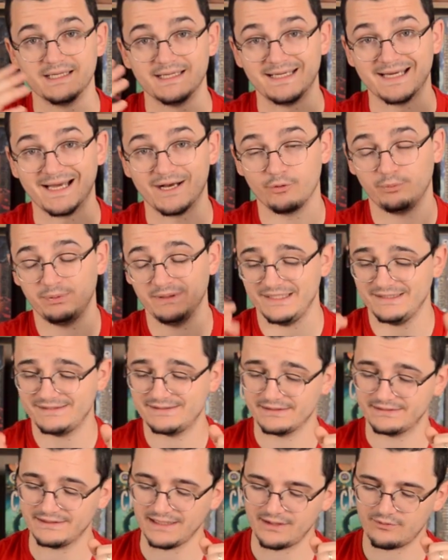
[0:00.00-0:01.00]
Now place a
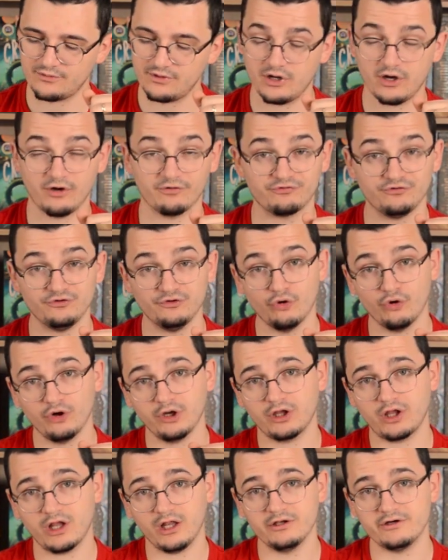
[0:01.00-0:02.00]
tower of your
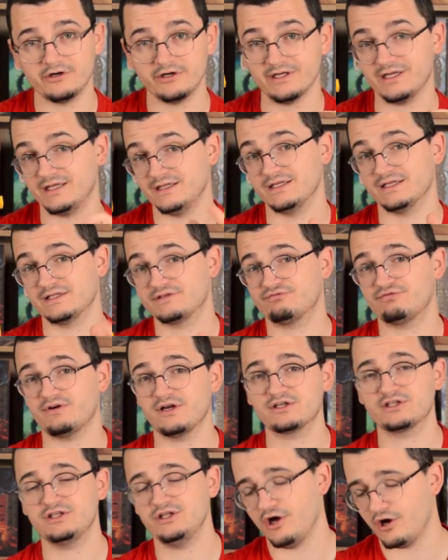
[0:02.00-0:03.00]
color in this
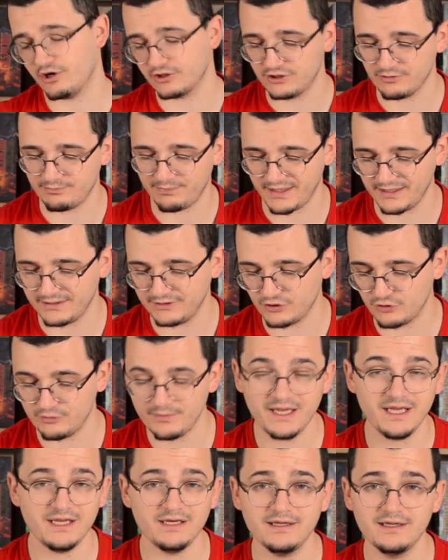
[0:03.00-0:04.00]
freshly occupied
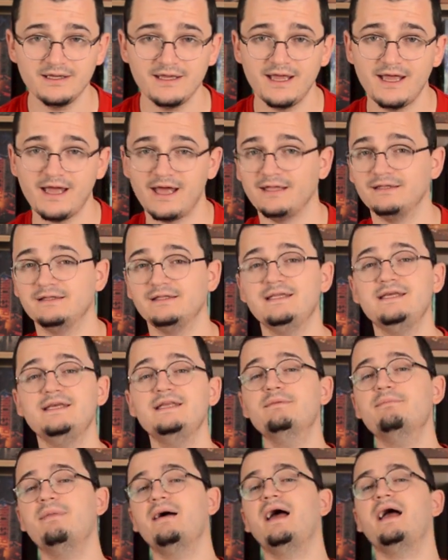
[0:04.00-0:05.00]
domain and
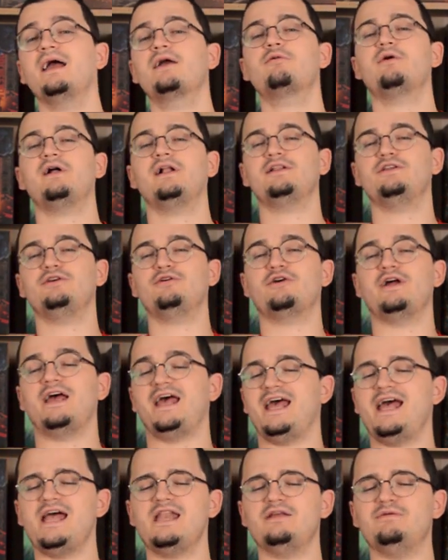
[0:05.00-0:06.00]
lean back while your
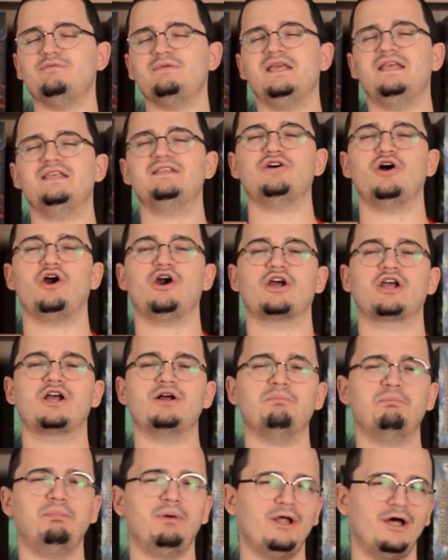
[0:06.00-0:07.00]
enemies are
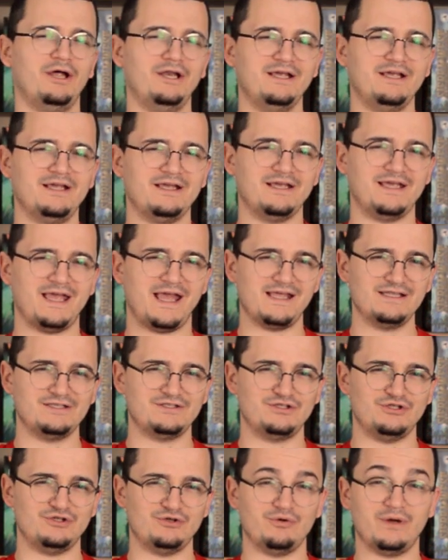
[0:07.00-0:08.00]
complotting
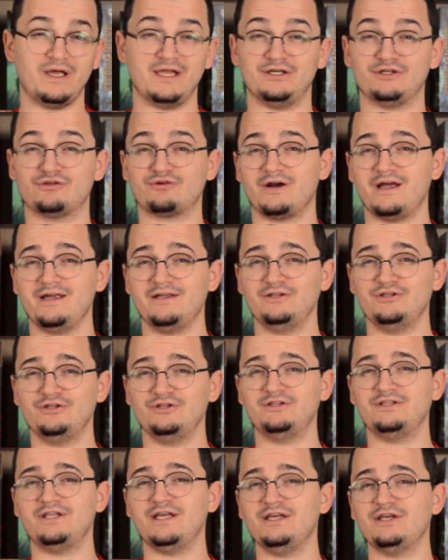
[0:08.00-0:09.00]
against you and trying to
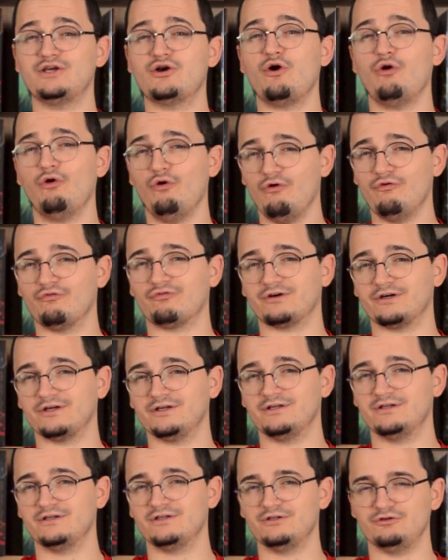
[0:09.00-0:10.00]
take
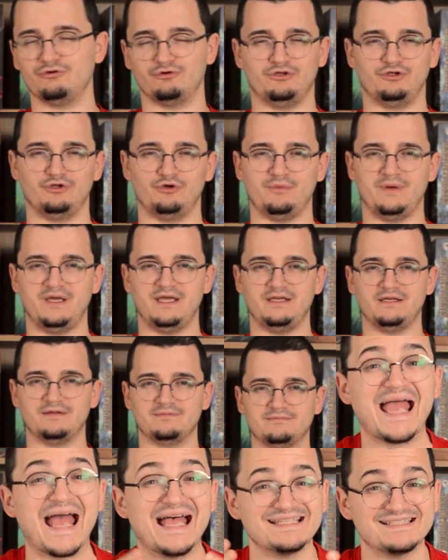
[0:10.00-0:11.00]
over your
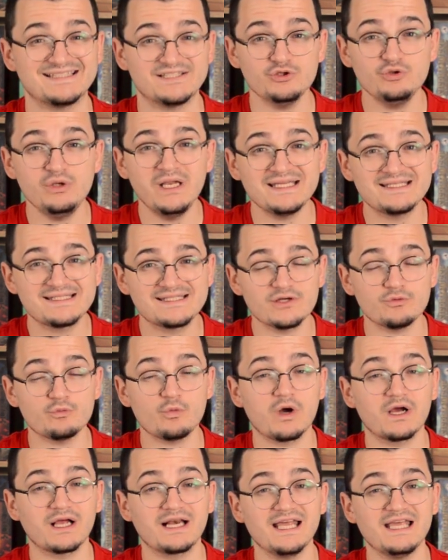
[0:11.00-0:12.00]
domain. As soon as
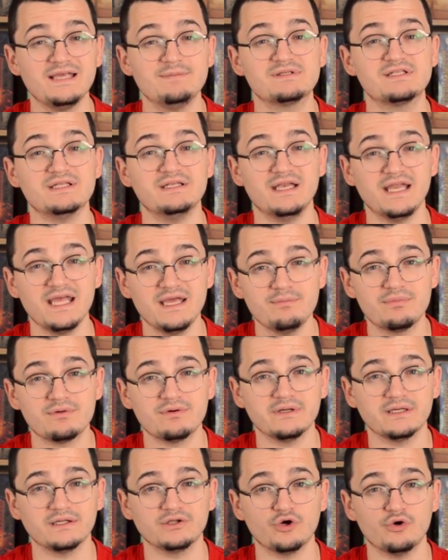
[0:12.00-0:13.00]
someone claims a
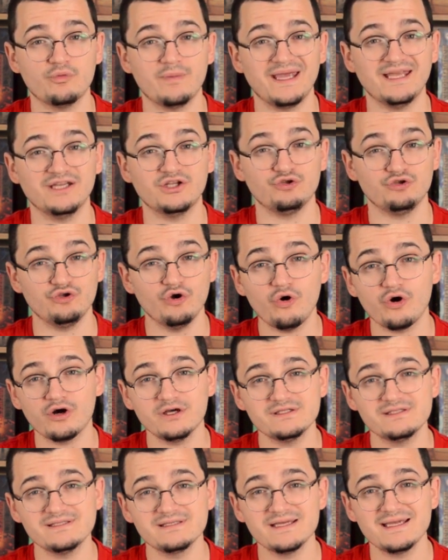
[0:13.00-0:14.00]
neighboring domain to
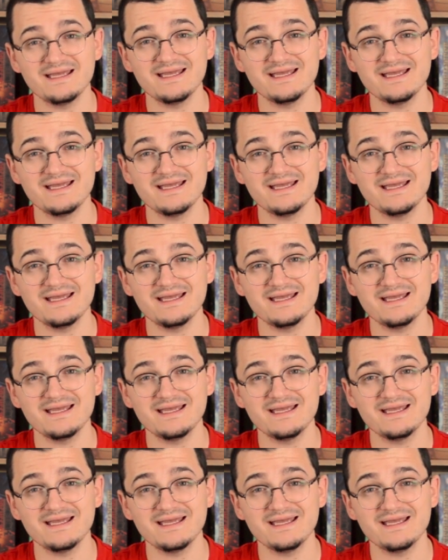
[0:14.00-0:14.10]
yours,